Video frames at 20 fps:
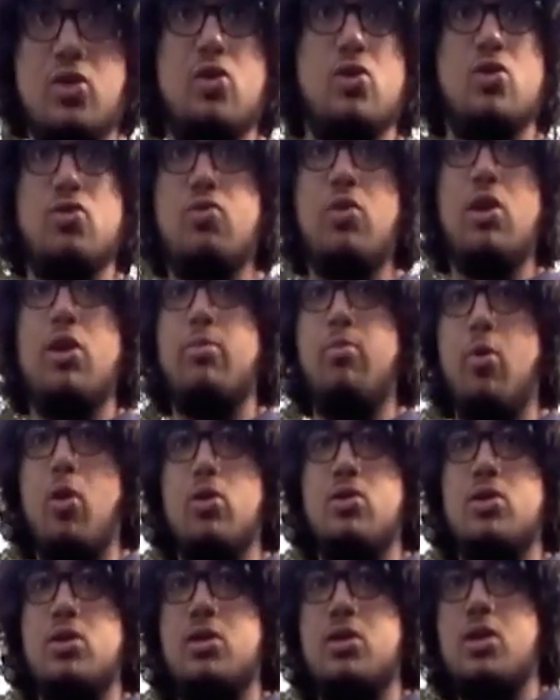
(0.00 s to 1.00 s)
So it's really
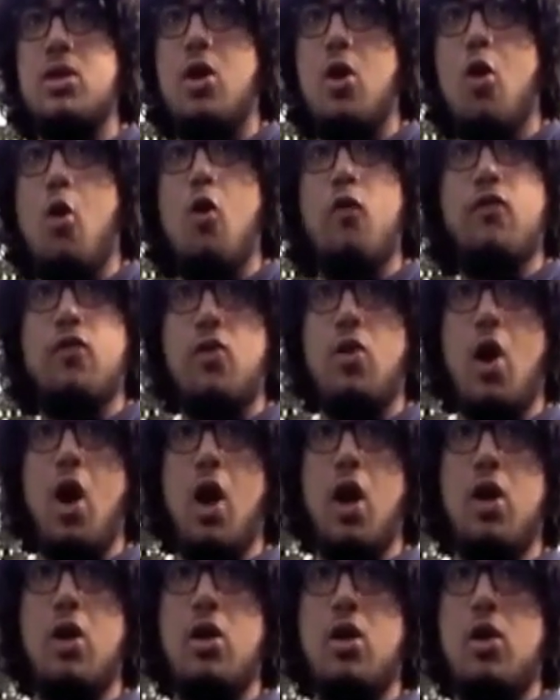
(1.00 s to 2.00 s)
important
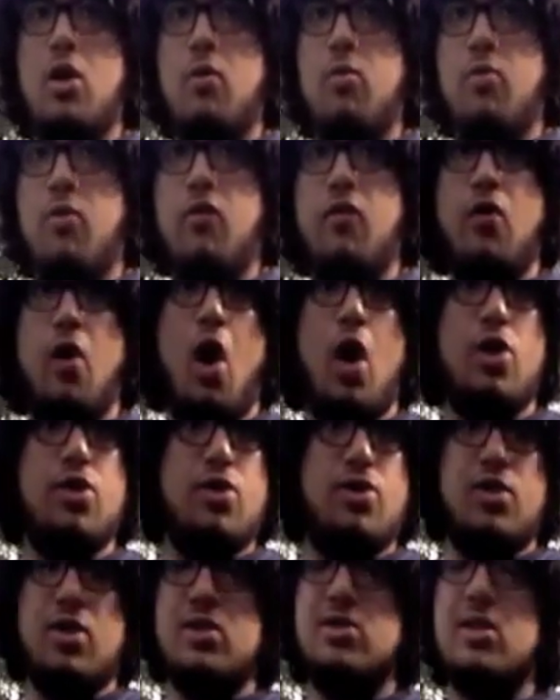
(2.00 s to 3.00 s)
overall for
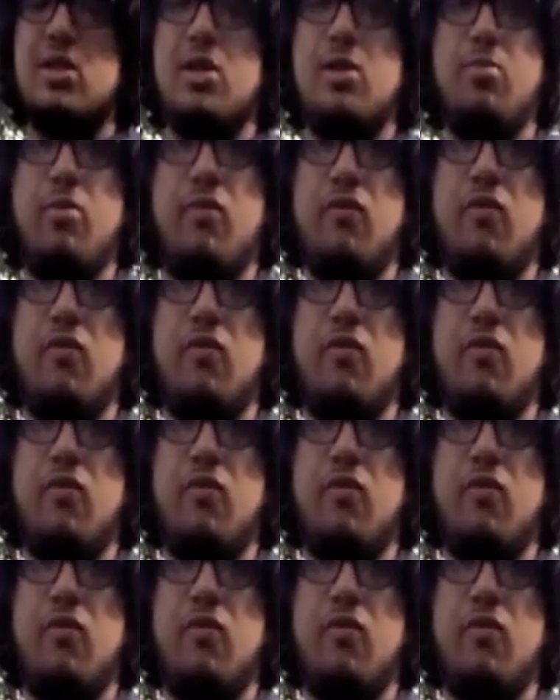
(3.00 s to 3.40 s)
all the things that they